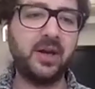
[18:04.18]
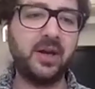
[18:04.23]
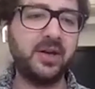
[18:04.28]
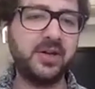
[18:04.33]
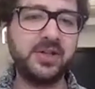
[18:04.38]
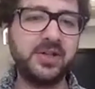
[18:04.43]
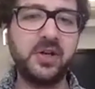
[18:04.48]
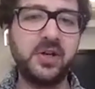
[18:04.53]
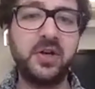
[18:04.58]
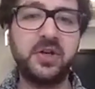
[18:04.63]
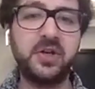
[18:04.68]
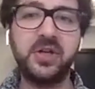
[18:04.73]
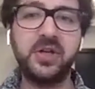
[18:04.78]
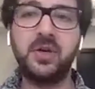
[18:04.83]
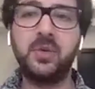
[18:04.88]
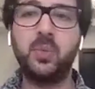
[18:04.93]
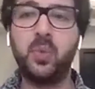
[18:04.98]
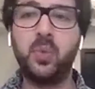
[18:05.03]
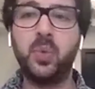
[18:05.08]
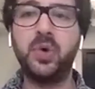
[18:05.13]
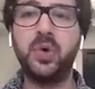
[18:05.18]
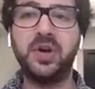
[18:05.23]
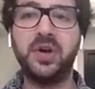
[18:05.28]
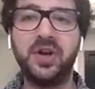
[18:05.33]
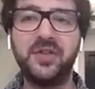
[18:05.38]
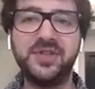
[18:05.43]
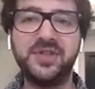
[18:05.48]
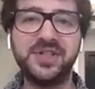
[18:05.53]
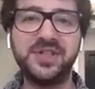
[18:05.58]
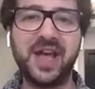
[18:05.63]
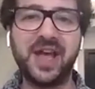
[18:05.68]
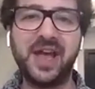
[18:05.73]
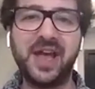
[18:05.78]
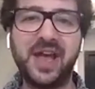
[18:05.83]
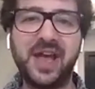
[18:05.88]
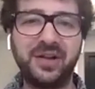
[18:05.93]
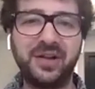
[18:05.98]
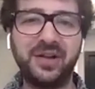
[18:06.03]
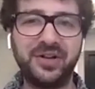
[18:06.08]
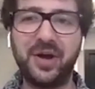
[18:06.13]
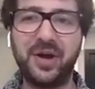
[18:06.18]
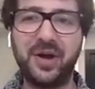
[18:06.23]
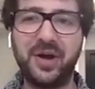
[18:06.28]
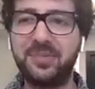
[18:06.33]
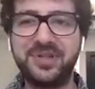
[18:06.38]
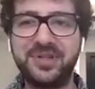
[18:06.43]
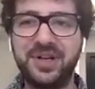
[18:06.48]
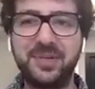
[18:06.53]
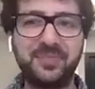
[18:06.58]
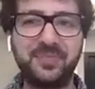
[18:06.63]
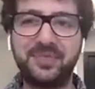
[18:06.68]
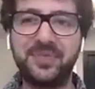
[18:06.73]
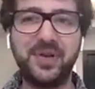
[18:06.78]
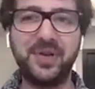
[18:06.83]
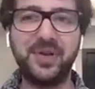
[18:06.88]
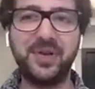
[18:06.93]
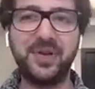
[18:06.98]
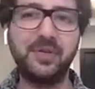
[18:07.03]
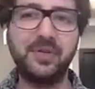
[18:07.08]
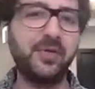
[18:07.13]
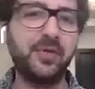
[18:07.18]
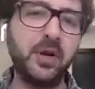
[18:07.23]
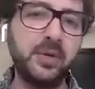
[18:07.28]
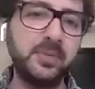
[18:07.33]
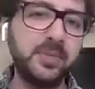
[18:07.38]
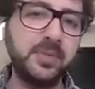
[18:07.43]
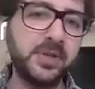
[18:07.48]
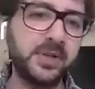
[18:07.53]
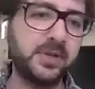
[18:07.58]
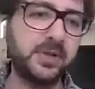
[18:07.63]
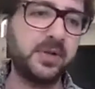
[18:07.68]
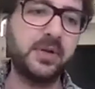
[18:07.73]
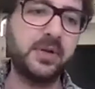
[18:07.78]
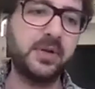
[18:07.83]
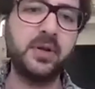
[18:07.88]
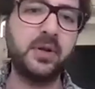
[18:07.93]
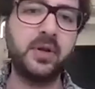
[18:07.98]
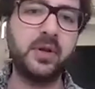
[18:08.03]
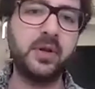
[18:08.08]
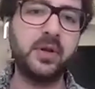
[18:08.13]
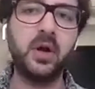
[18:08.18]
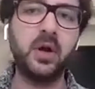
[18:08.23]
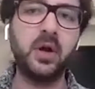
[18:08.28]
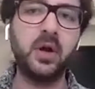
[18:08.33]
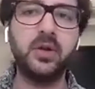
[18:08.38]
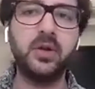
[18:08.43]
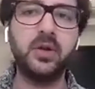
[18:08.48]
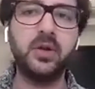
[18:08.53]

and certainly wouldn't have scaled up to the volumes that